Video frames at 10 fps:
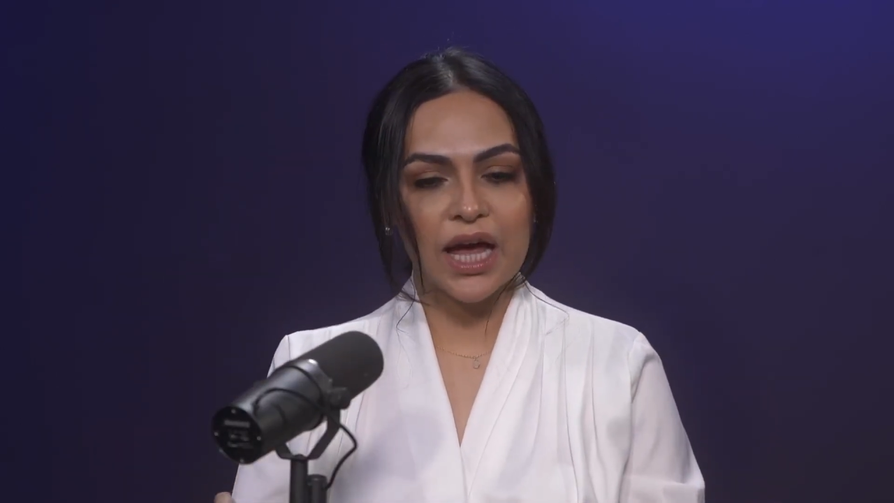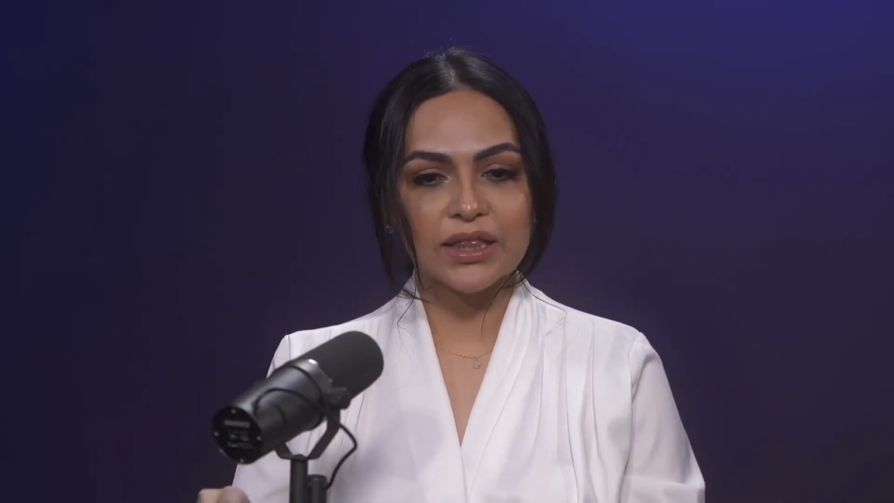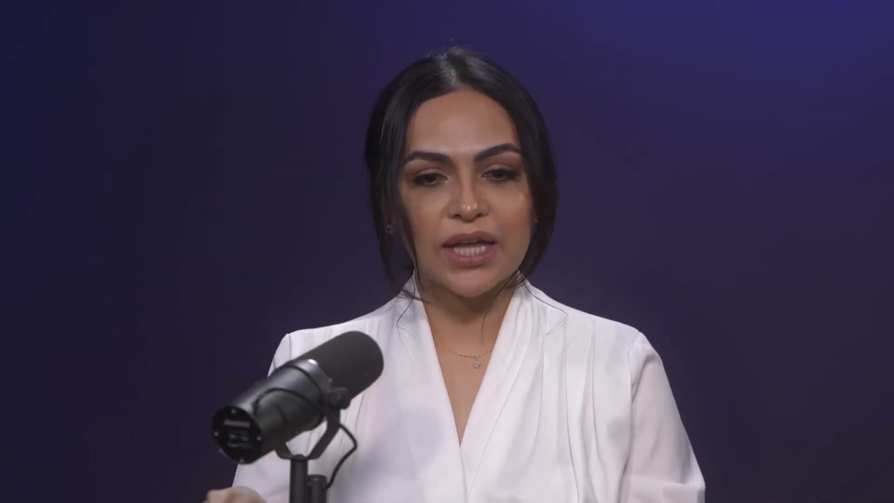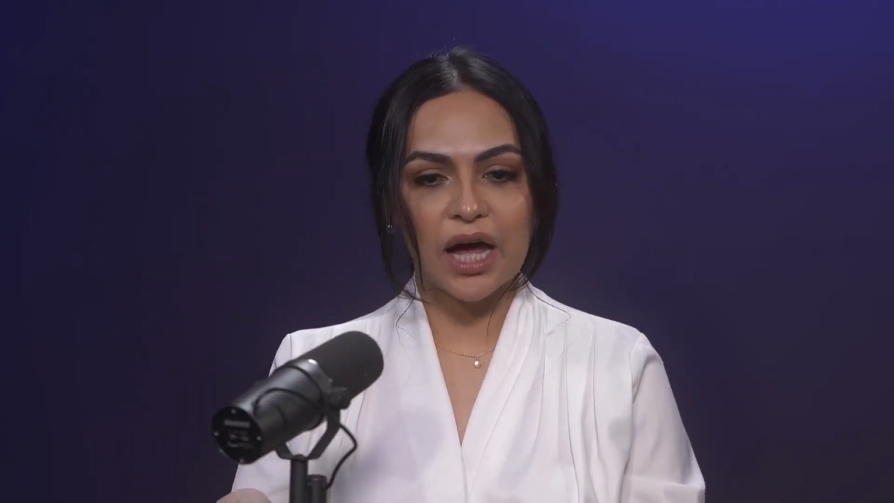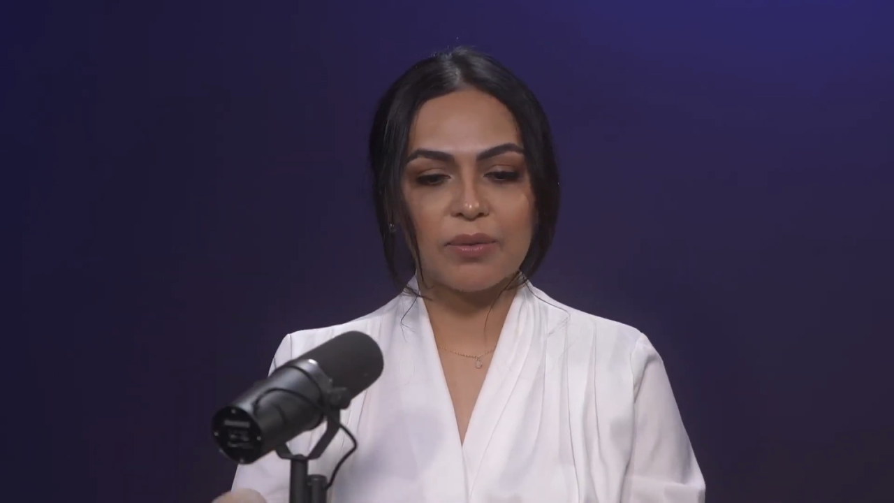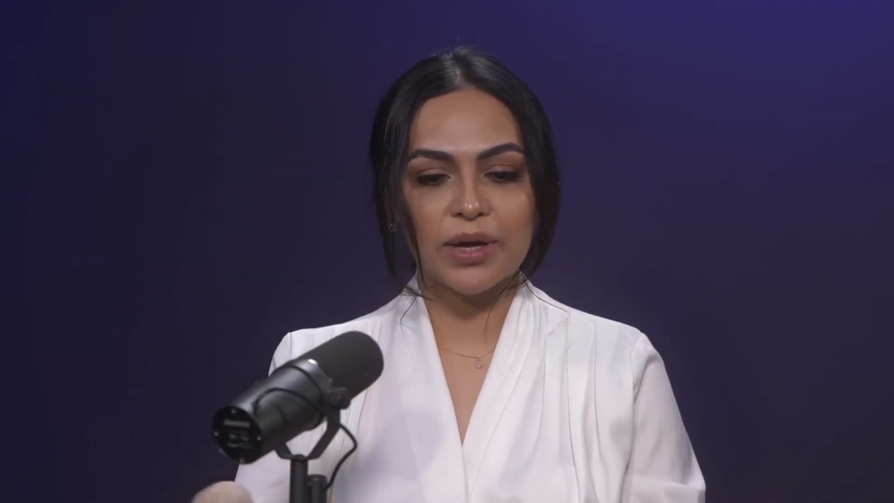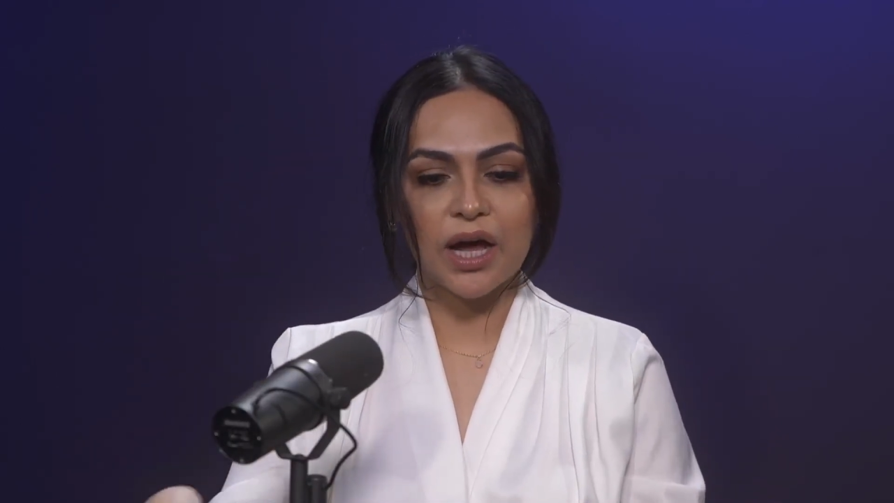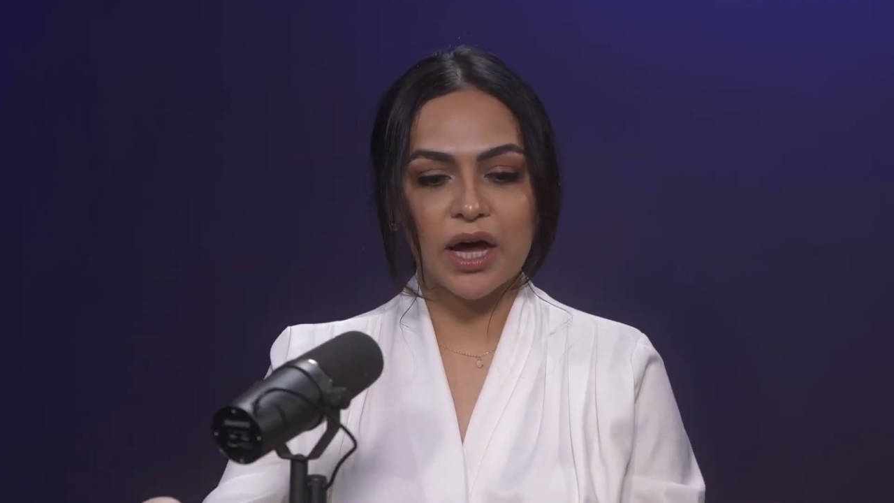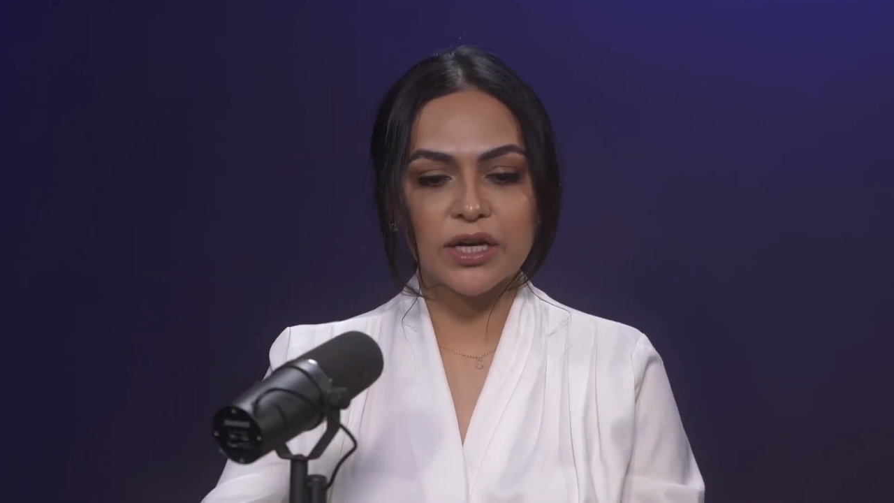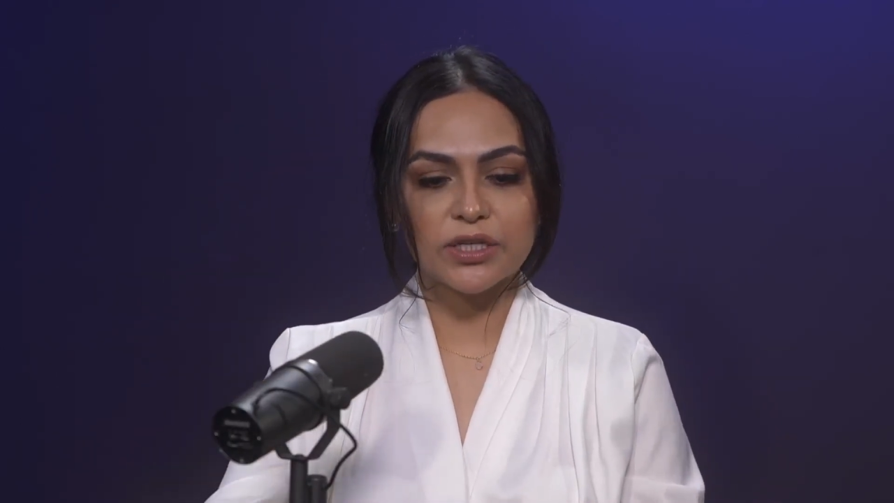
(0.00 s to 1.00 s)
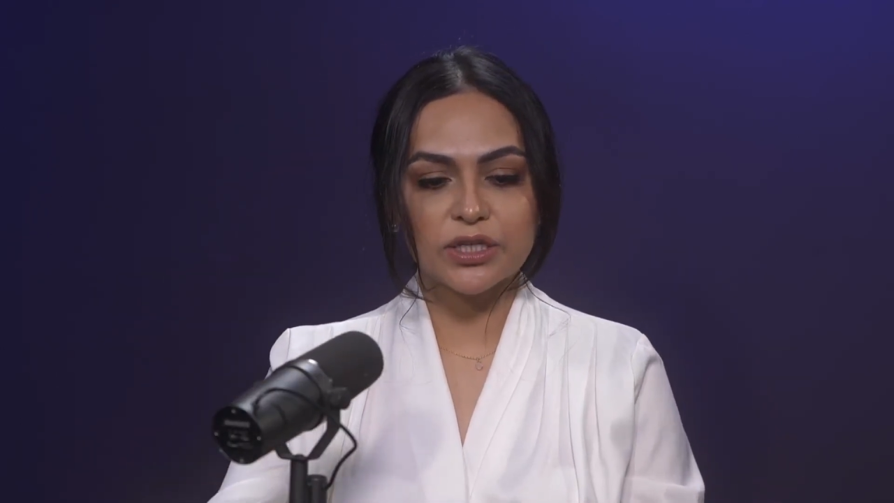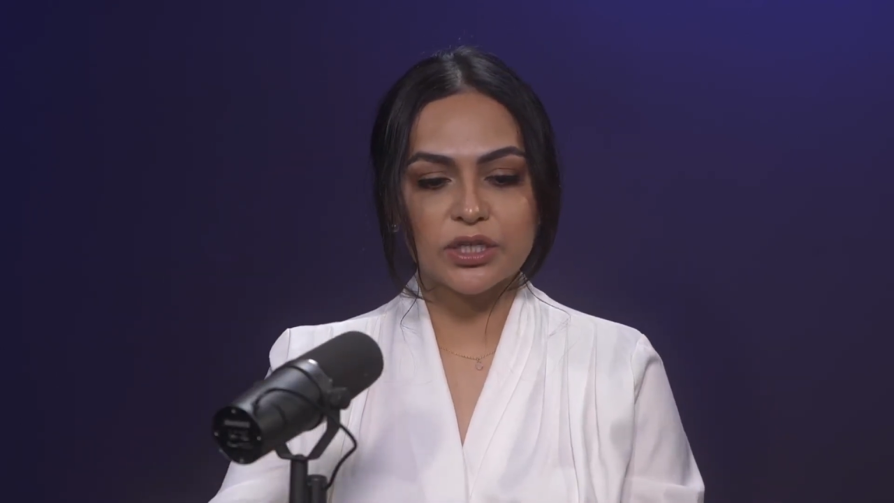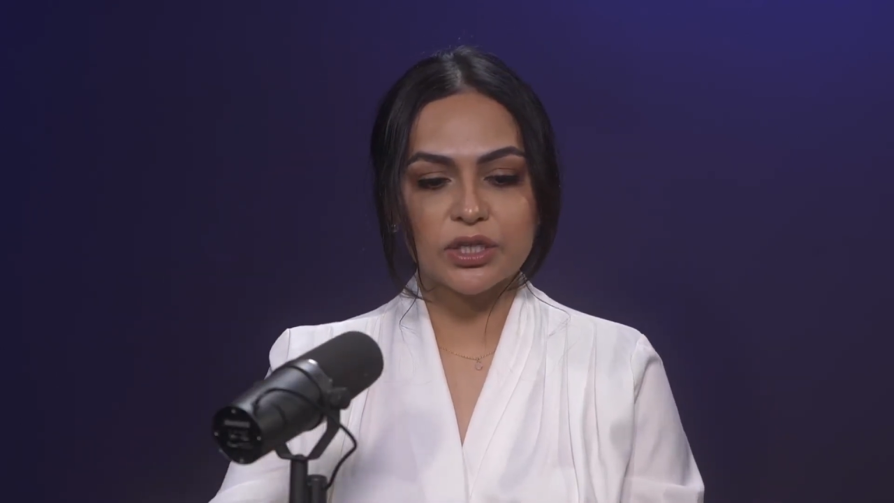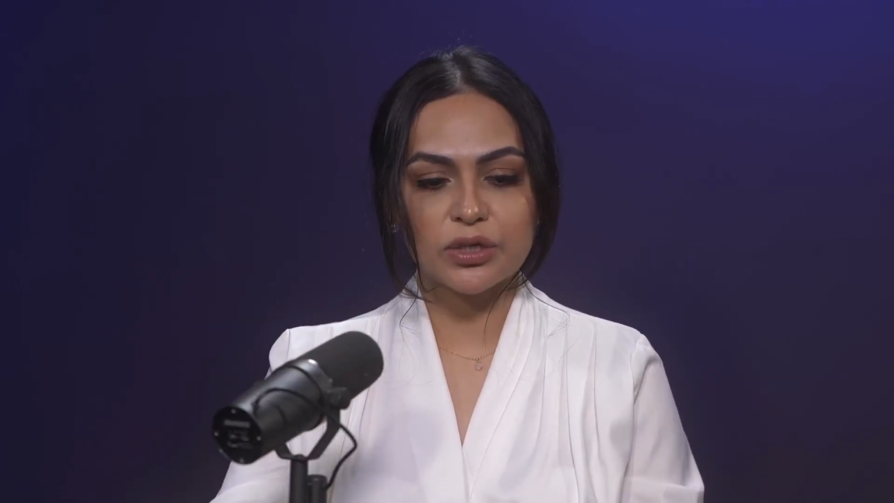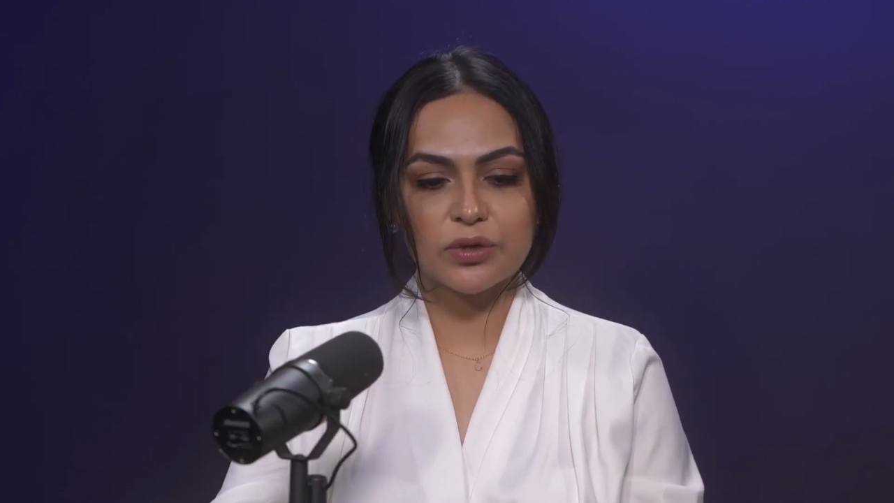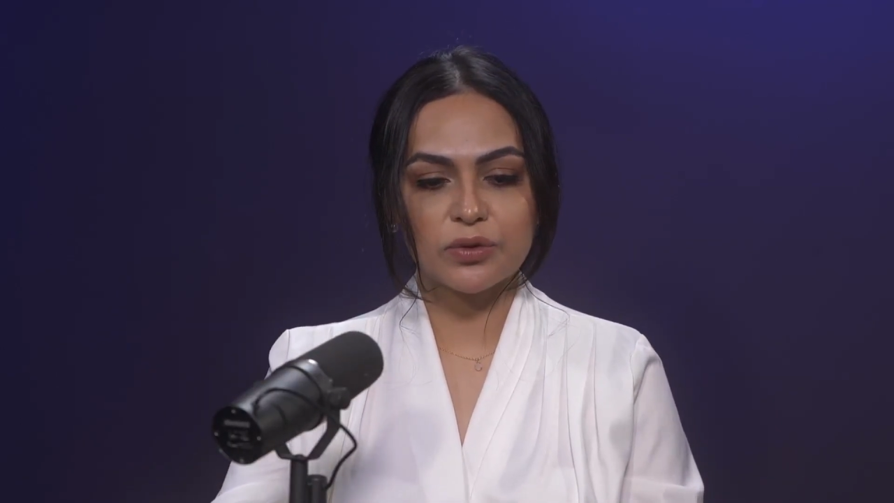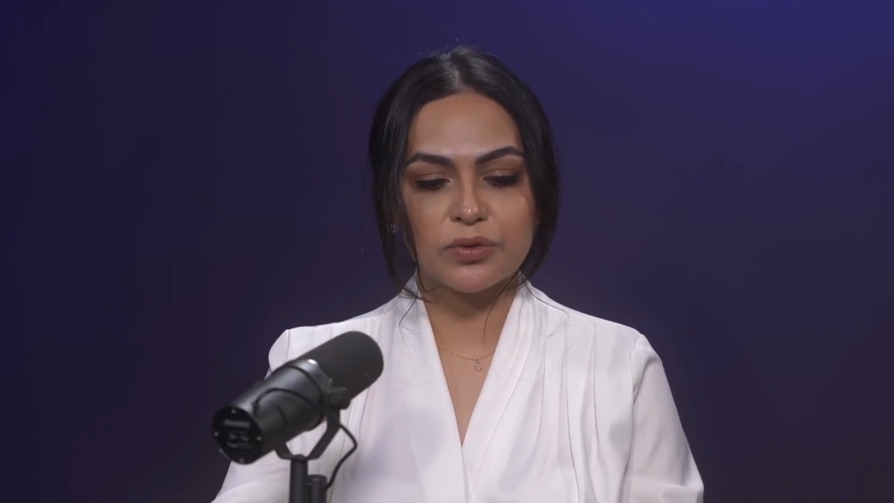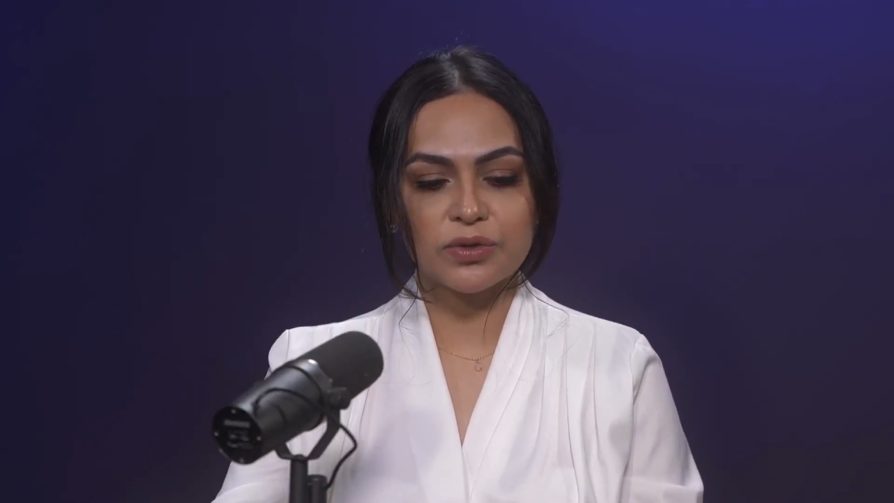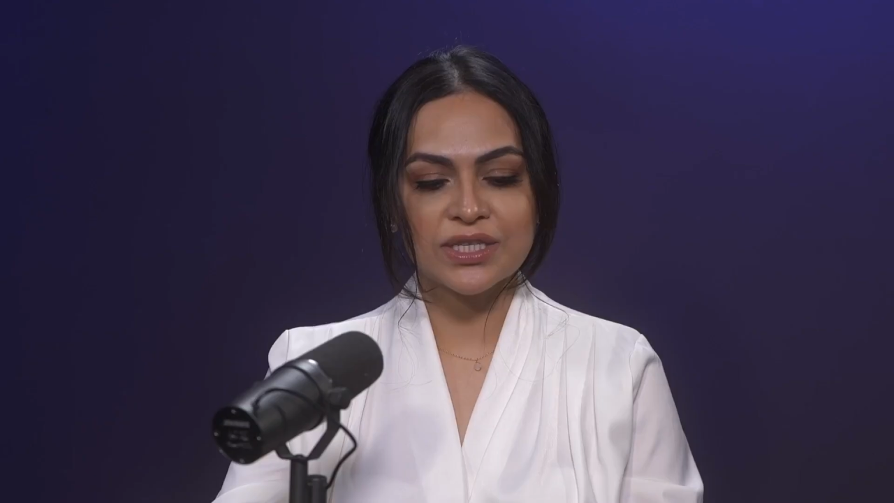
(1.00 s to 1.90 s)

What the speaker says: allowing us to